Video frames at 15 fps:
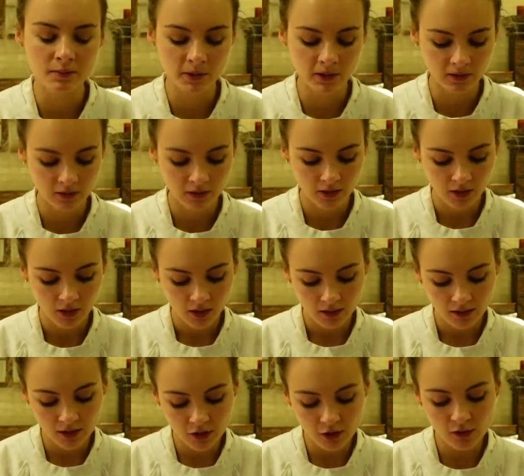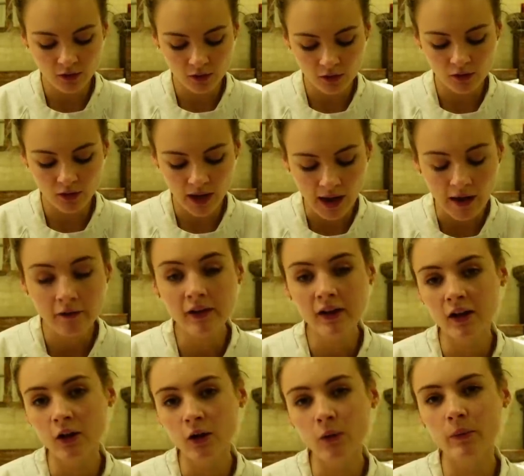but I think you carry a
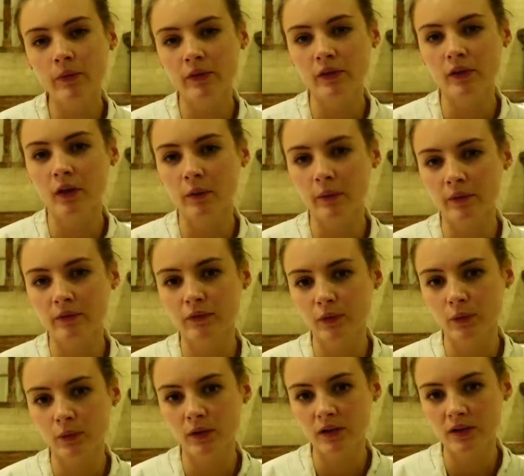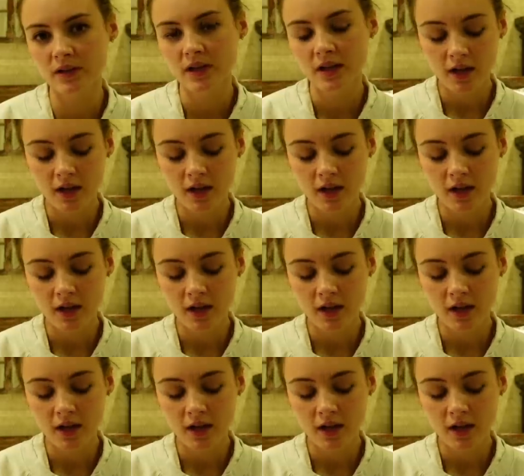lot with you going forward.